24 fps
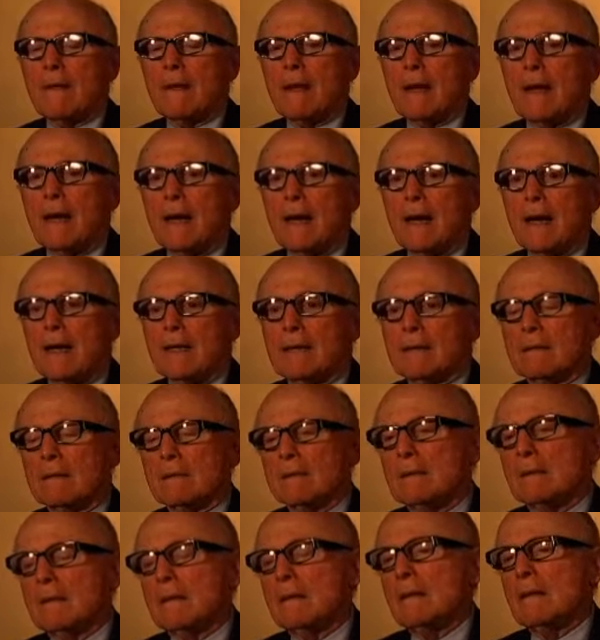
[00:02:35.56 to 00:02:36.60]
and
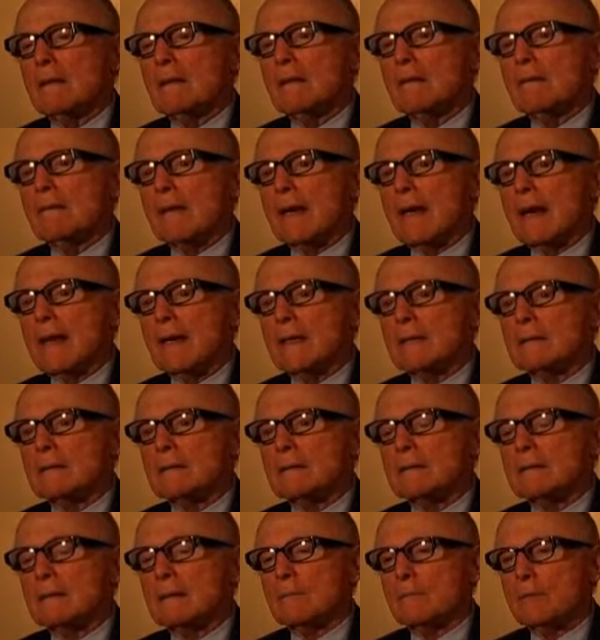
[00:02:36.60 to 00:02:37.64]
that
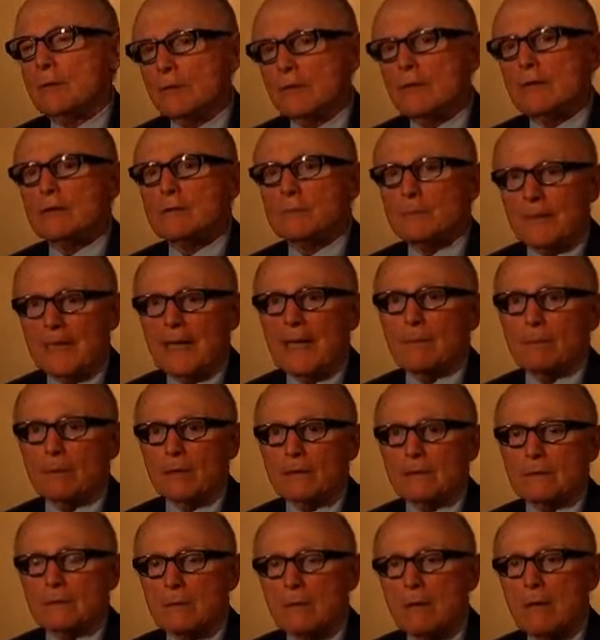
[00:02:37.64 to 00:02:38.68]
computers be able
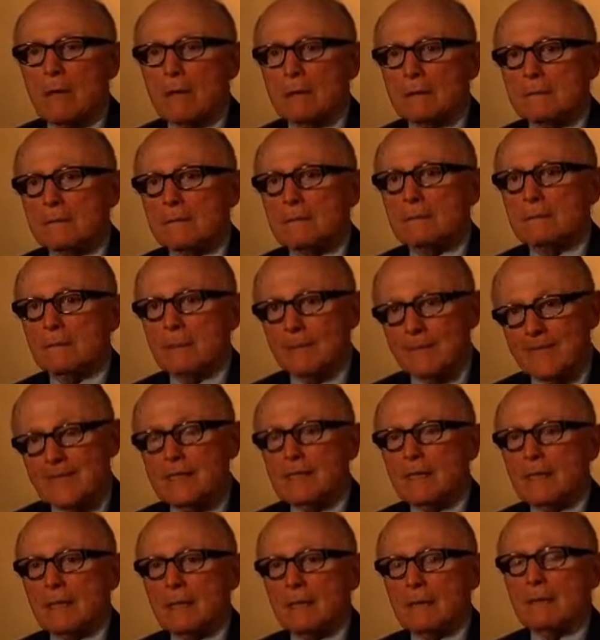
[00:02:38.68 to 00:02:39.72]
to talk to
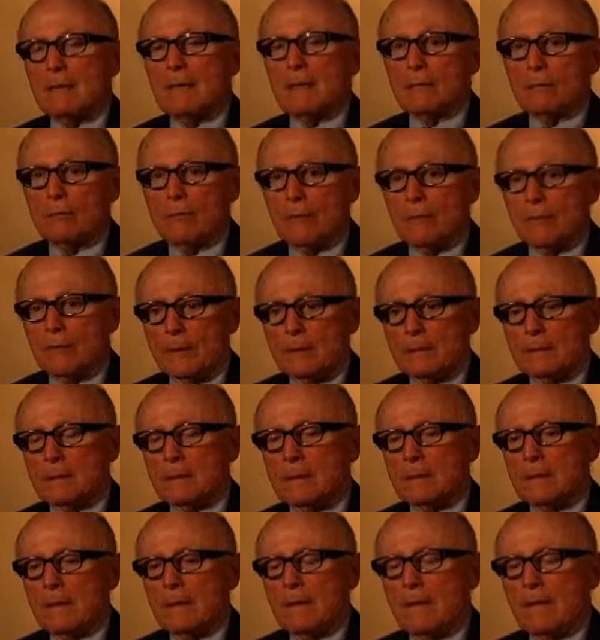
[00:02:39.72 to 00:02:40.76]
imaging equipment,
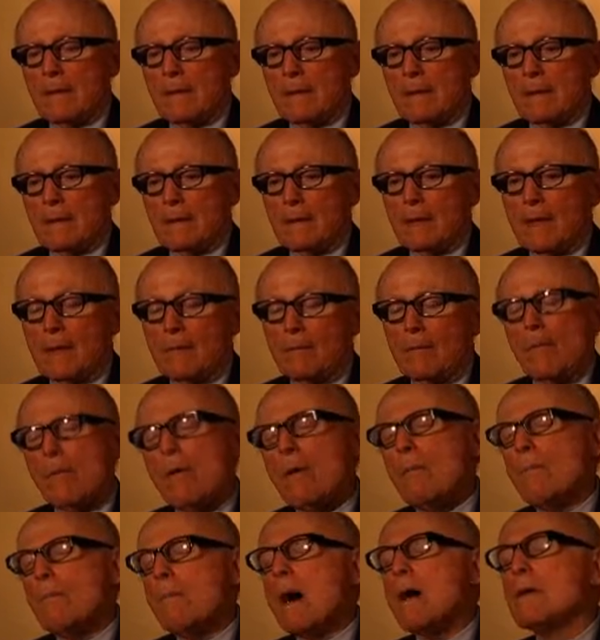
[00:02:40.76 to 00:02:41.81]
and
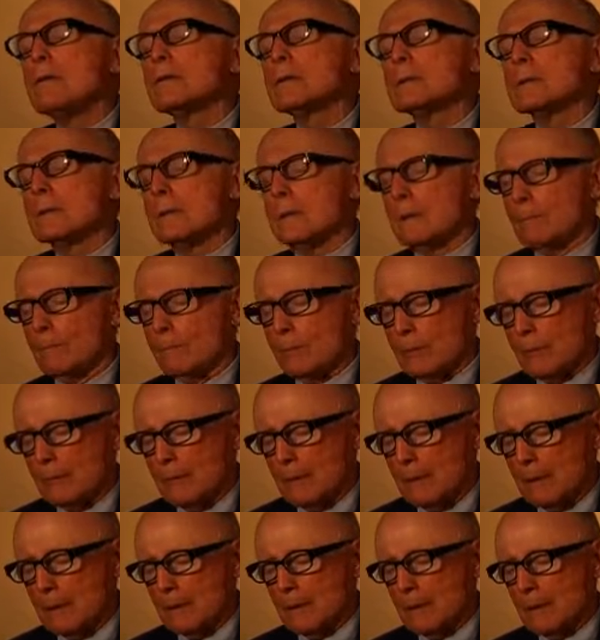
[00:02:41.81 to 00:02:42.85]
most
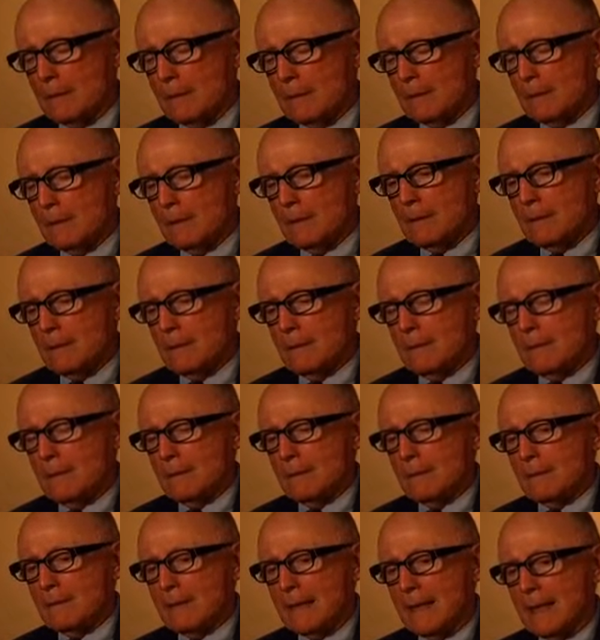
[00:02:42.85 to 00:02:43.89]
important,
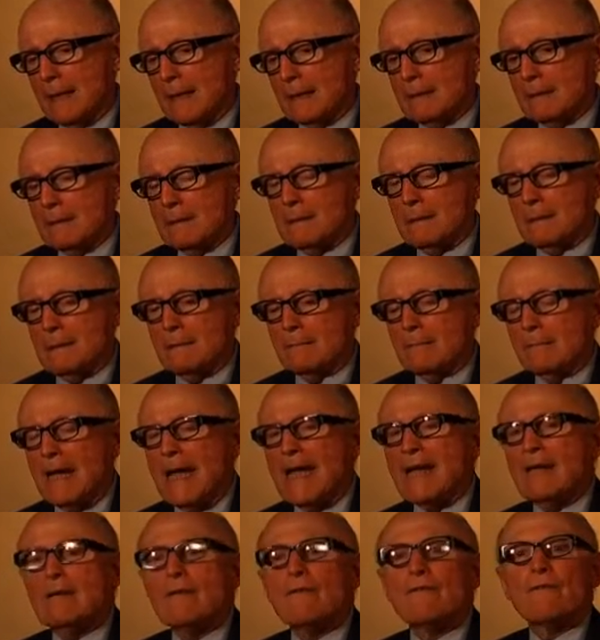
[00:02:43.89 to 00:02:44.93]
that
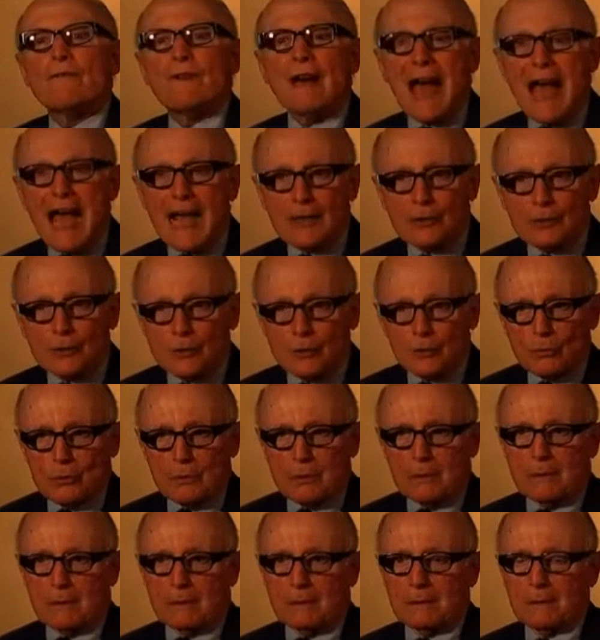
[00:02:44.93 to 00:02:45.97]

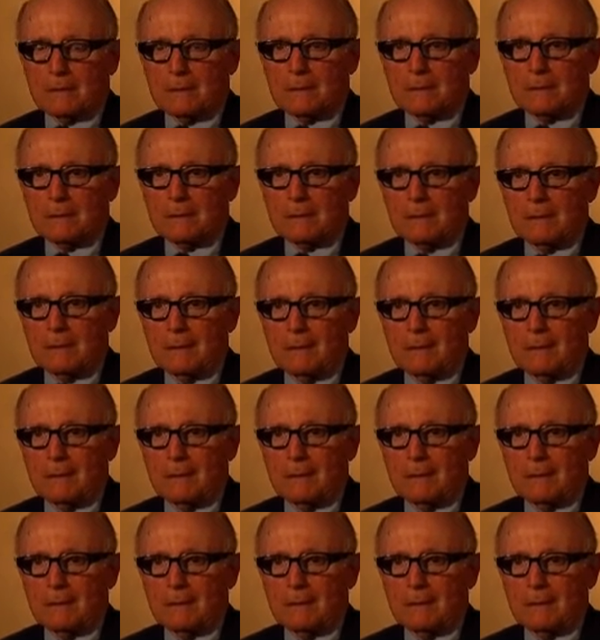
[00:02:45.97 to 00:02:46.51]
manufacturers